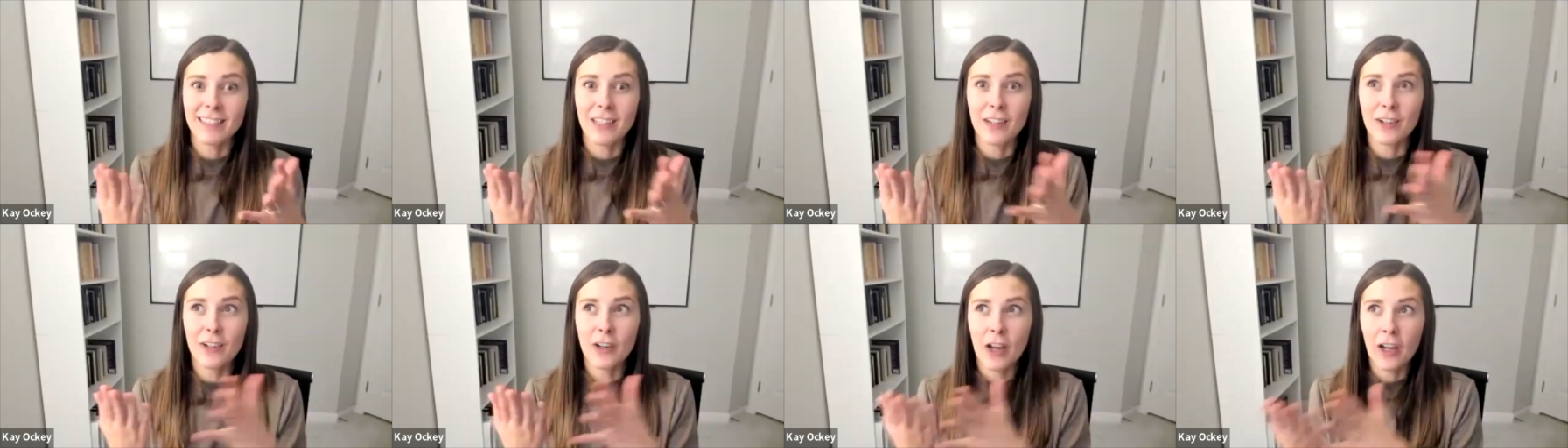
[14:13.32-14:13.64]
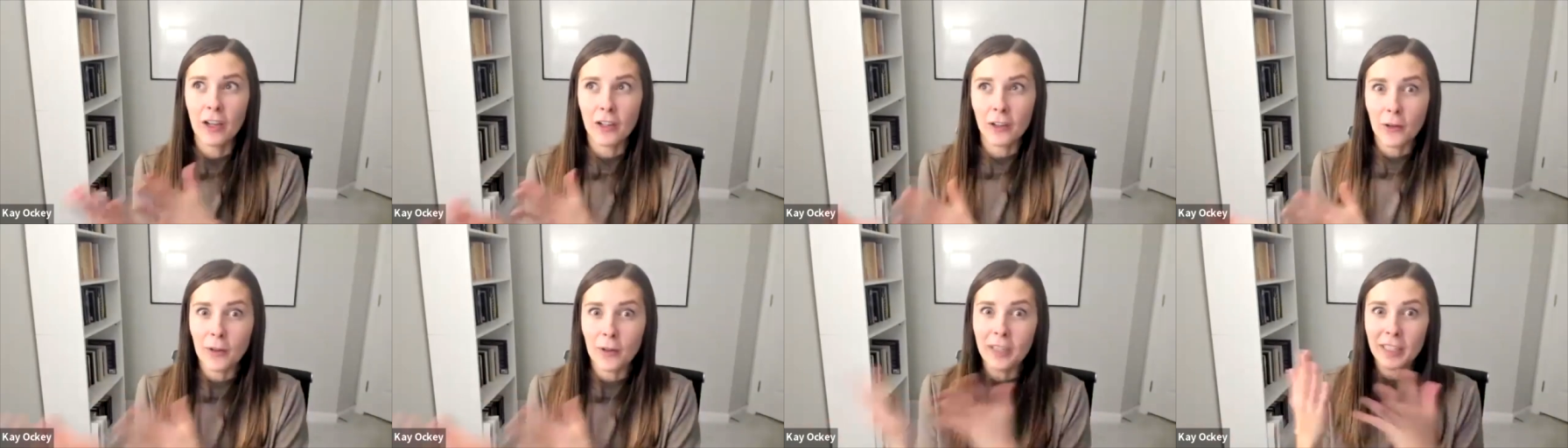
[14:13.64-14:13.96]
you're
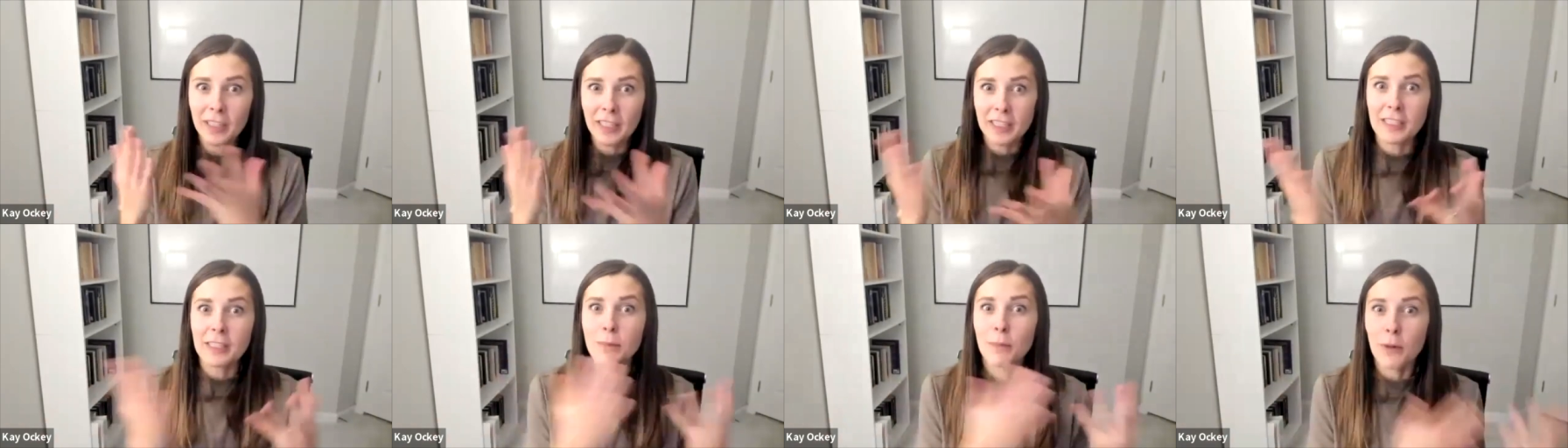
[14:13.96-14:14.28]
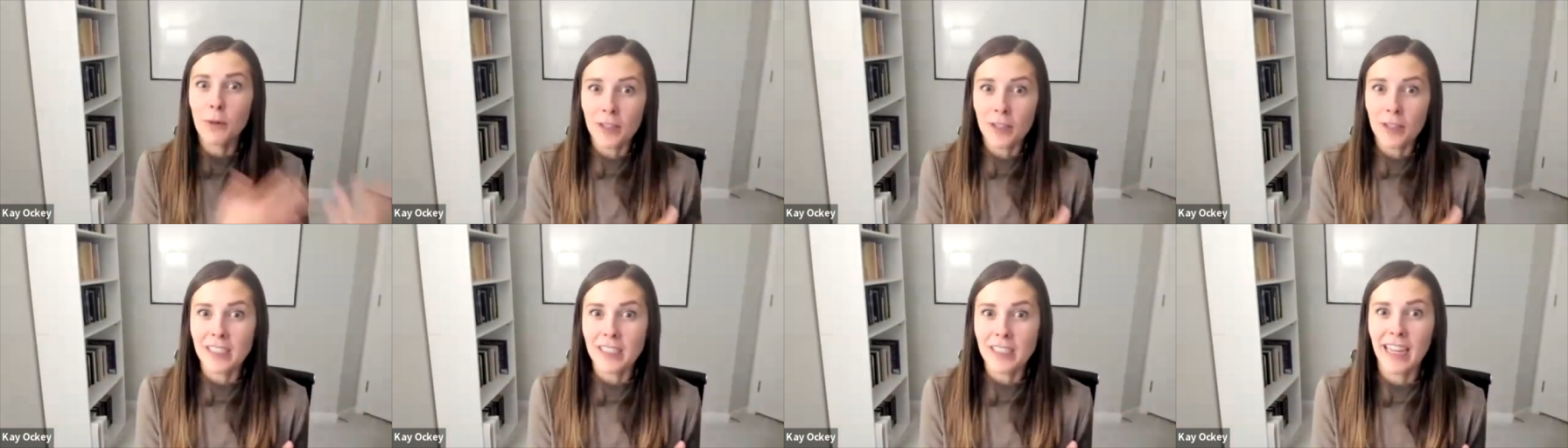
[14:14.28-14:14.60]
not going into
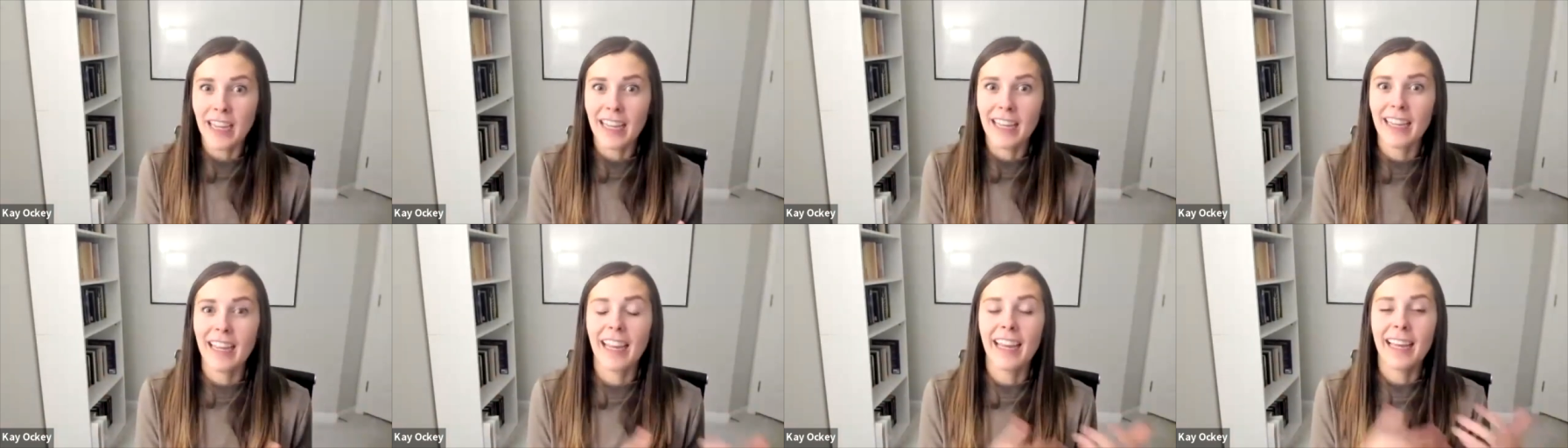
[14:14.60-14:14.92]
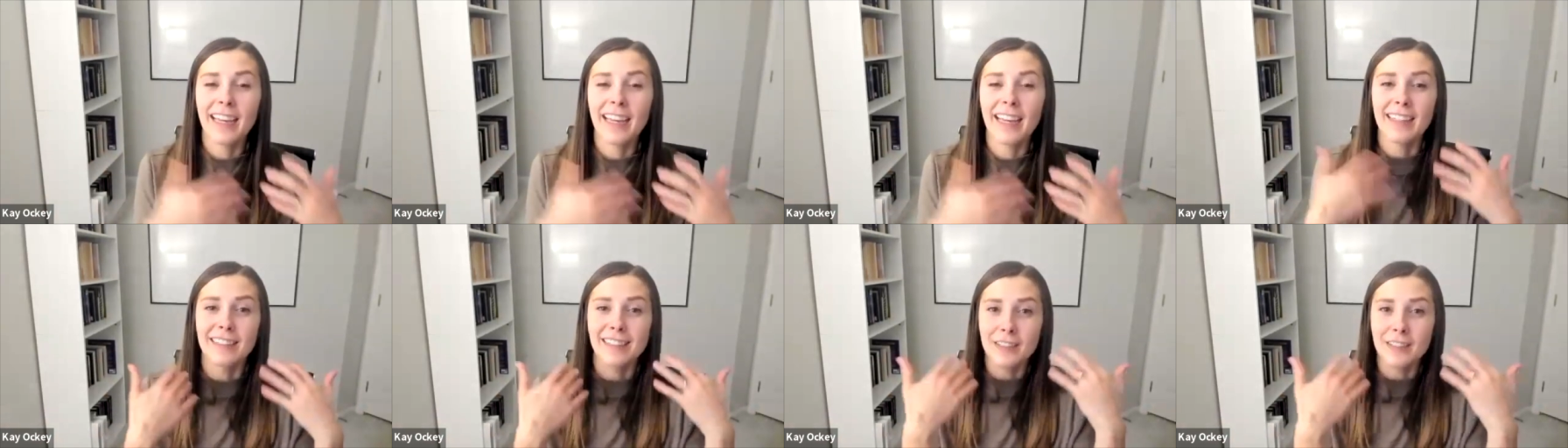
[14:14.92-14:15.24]
more debt
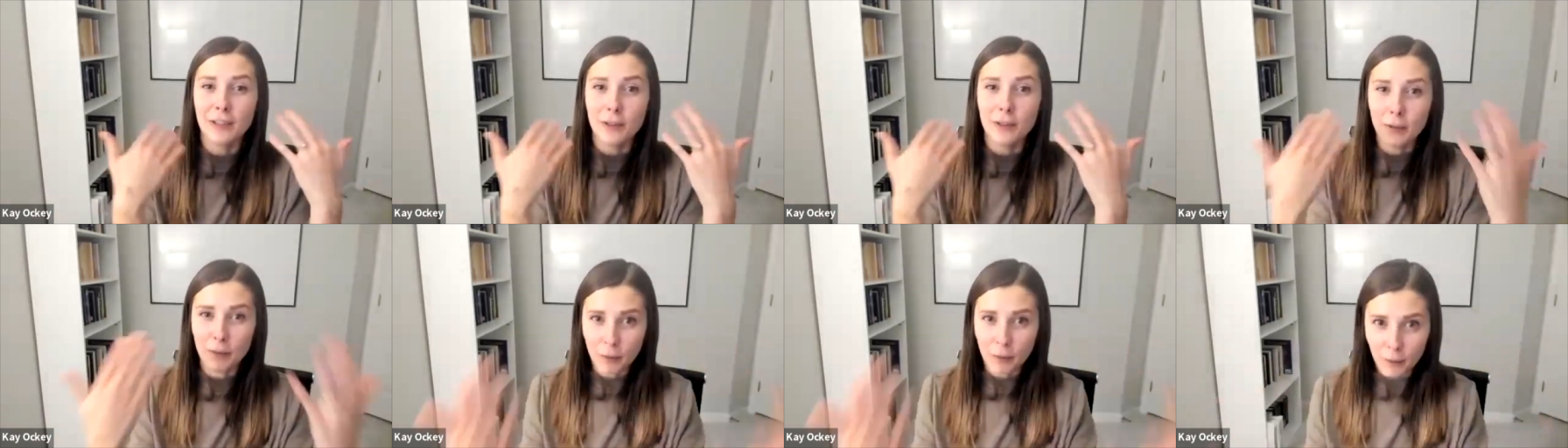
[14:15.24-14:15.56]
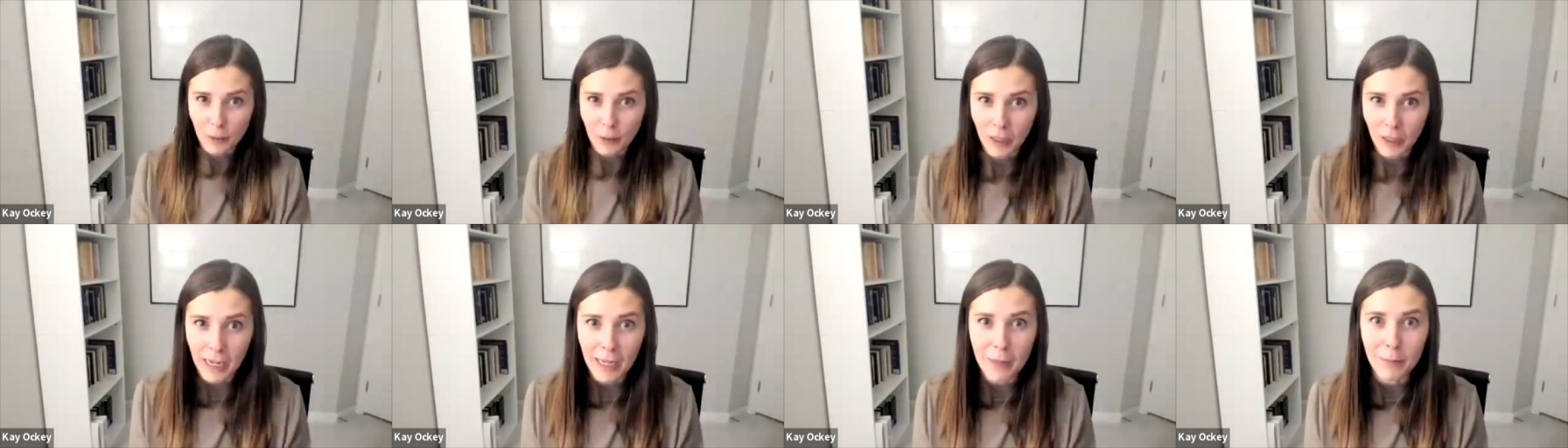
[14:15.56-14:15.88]
and you
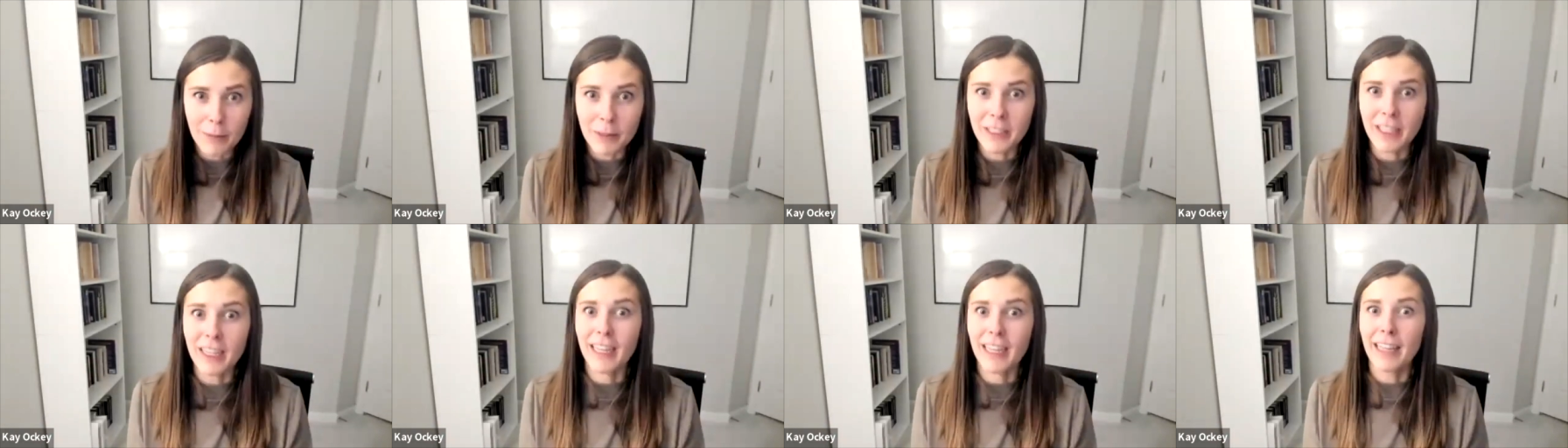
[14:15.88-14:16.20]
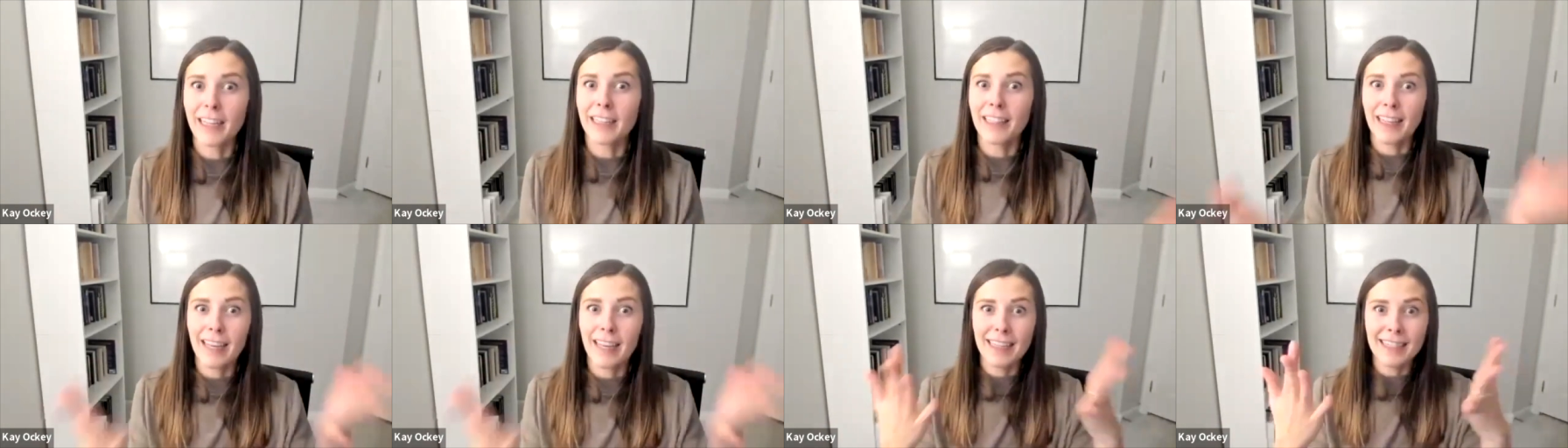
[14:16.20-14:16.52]
were able to
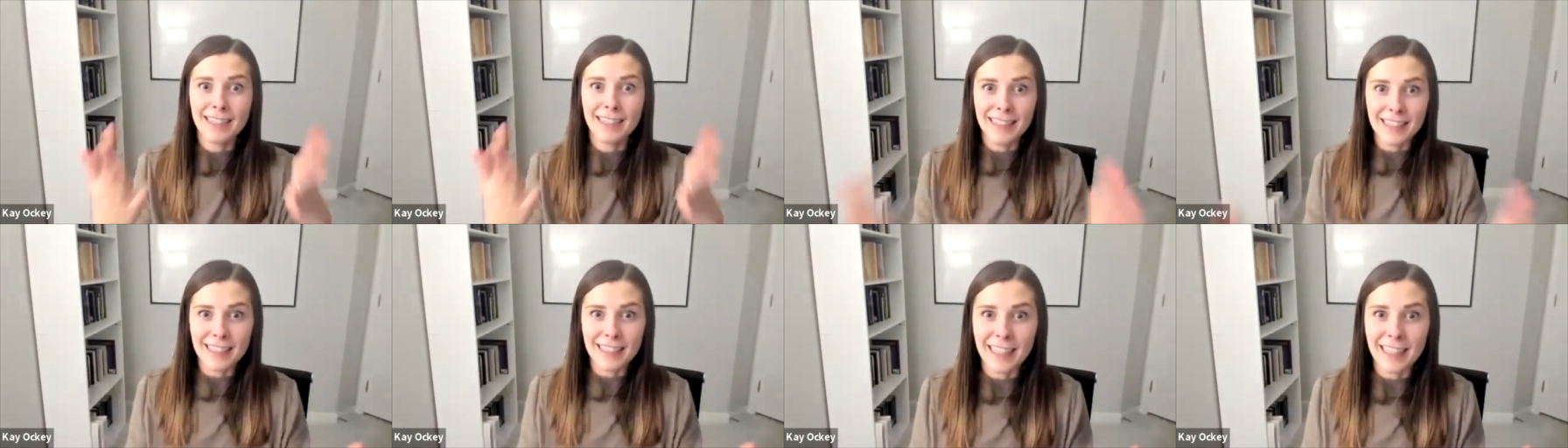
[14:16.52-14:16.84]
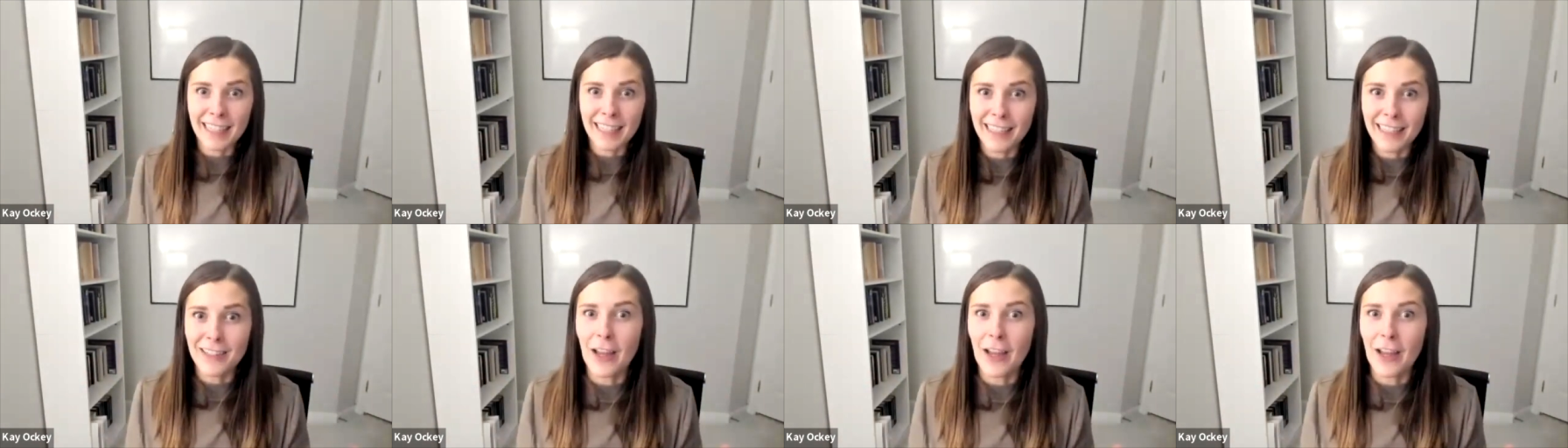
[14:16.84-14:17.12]
analyze the need,